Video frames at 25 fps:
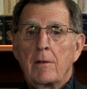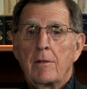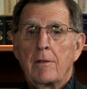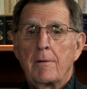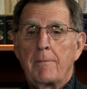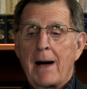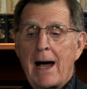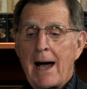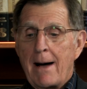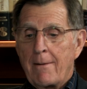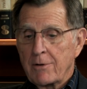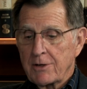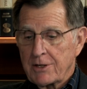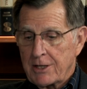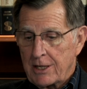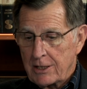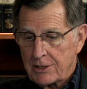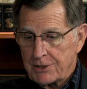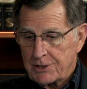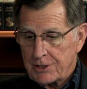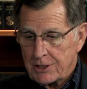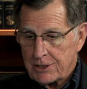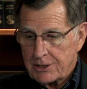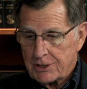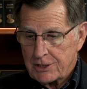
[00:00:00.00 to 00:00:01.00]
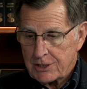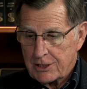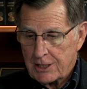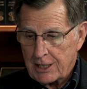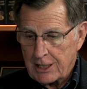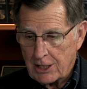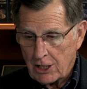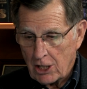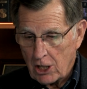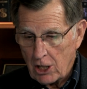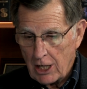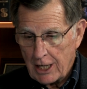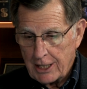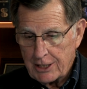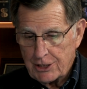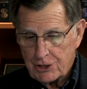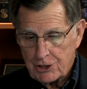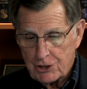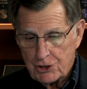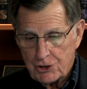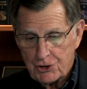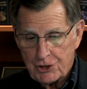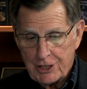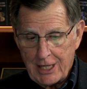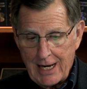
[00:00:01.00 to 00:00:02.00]
Bible tells us in
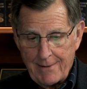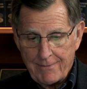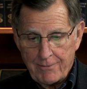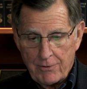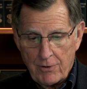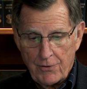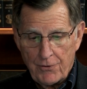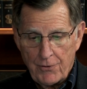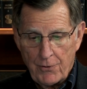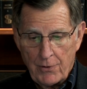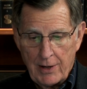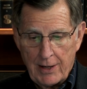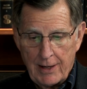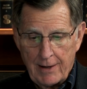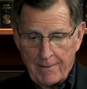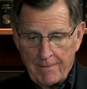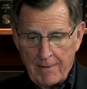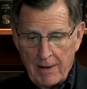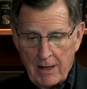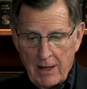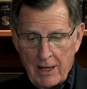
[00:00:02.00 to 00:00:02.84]
Galatians chapter 3,